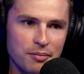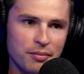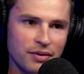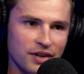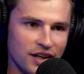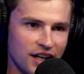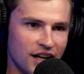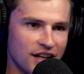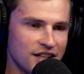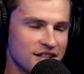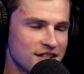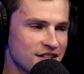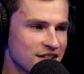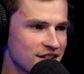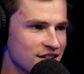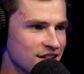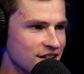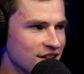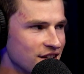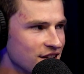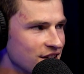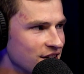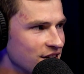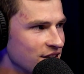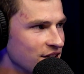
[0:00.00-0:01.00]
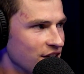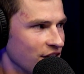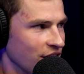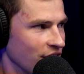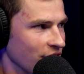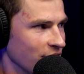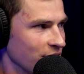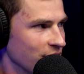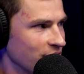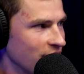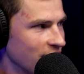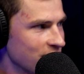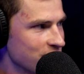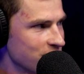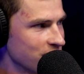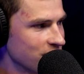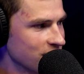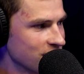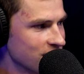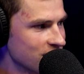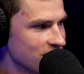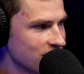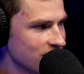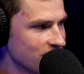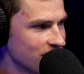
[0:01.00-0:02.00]
Plus, as you
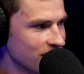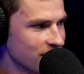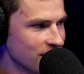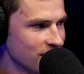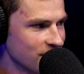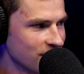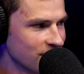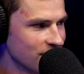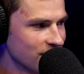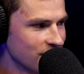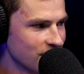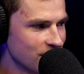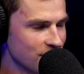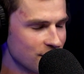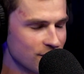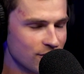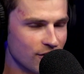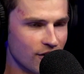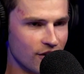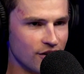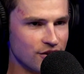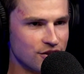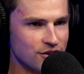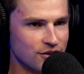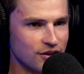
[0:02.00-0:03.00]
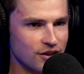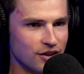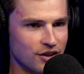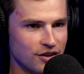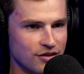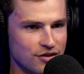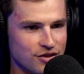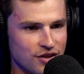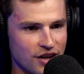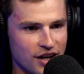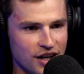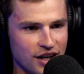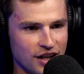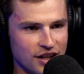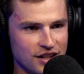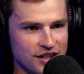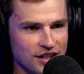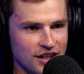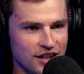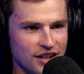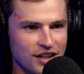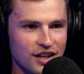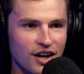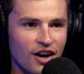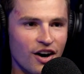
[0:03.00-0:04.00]
can see, we did do a lot of training
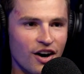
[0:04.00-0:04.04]
together.